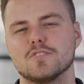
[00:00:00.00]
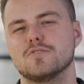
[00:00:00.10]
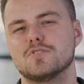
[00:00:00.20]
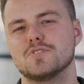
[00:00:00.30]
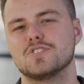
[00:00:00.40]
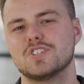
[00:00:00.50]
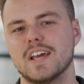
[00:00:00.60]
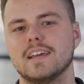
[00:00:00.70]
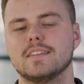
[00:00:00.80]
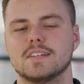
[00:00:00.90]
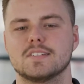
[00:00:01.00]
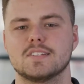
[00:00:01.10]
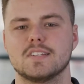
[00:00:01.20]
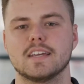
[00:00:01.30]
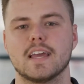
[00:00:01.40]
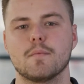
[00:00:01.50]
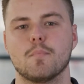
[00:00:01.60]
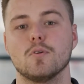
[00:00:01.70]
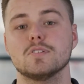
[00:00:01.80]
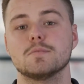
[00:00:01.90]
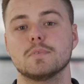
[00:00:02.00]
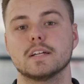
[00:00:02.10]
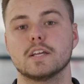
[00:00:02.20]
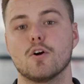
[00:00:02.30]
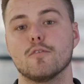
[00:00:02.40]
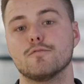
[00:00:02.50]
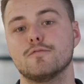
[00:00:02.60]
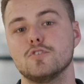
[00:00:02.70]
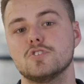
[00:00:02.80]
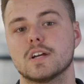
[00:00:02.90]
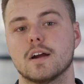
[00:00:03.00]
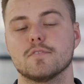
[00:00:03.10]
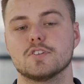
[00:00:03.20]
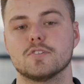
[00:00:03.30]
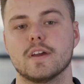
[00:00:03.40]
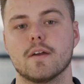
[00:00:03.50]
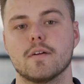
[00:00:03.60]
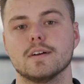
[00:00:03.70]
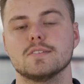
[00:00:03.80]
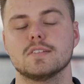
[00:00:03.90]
So to check the existing and possibility of future coverage in your area,